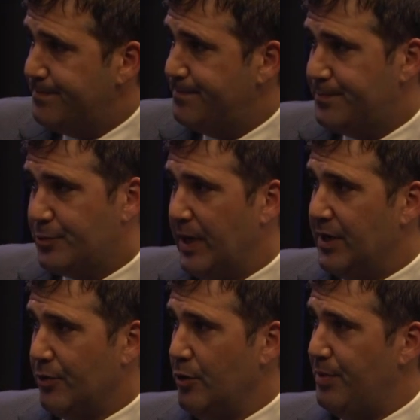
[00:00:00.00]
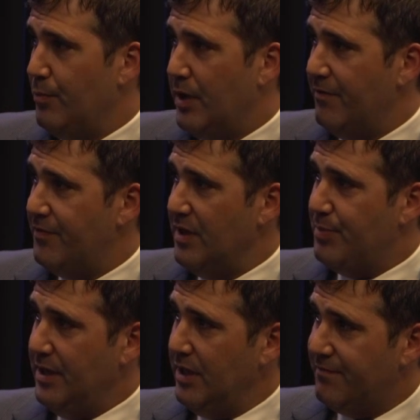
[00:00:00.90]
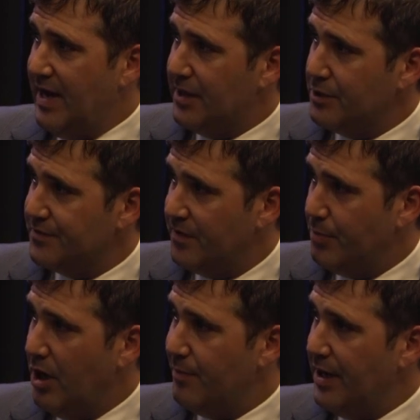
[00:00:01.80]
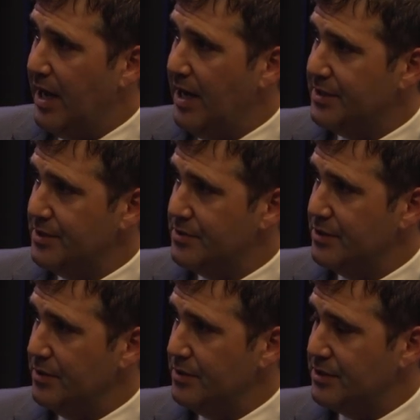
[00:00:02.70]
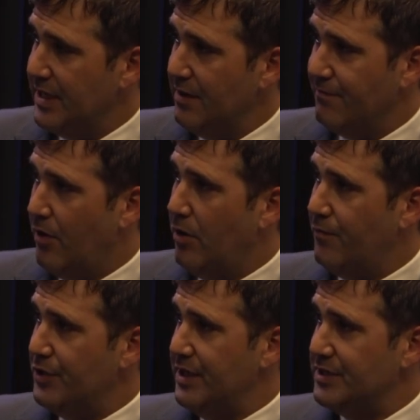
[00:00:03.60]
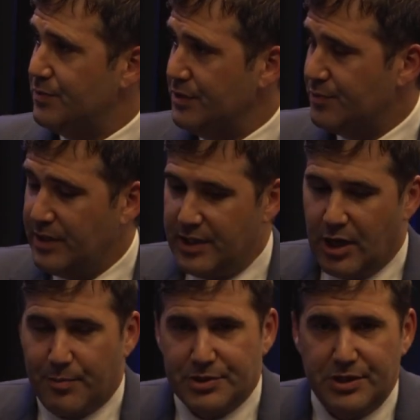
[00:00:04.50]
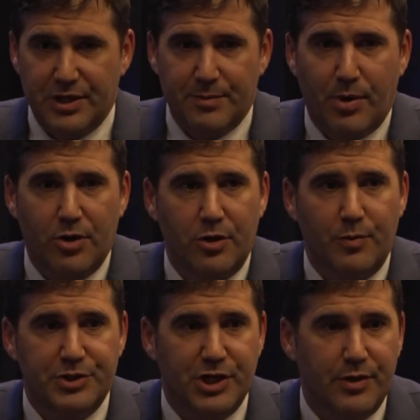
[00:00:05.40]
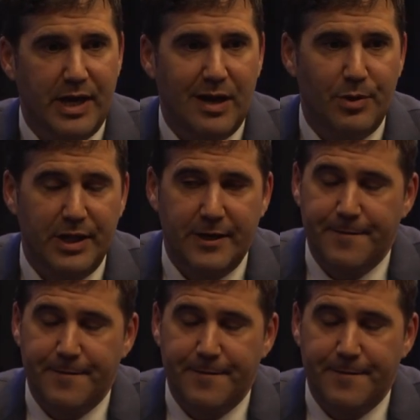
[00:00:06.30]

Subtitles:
Great group, and one of the appealing factors for Bob and I to get involved with this was really the opportunity to partner with Jerry Aberley,